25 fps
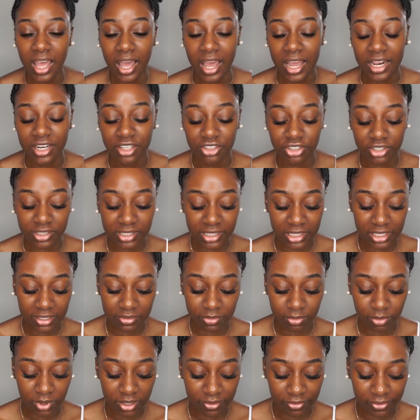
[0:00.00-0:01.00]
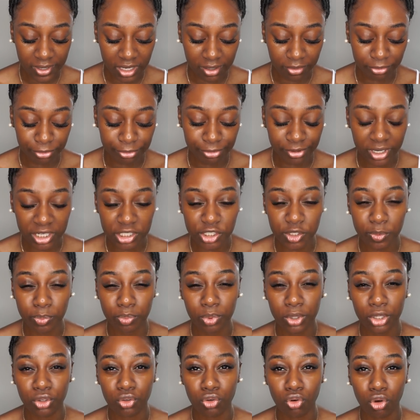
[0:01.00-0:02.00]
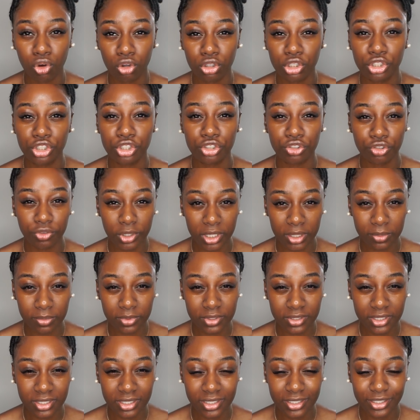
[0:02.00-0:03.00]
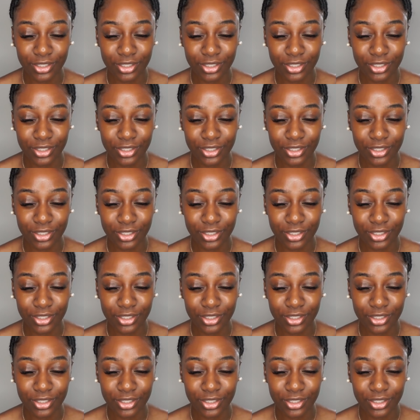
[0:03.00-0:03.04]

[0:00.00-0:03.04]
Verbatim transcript: and it just leaves me feeling fresh but not stripped.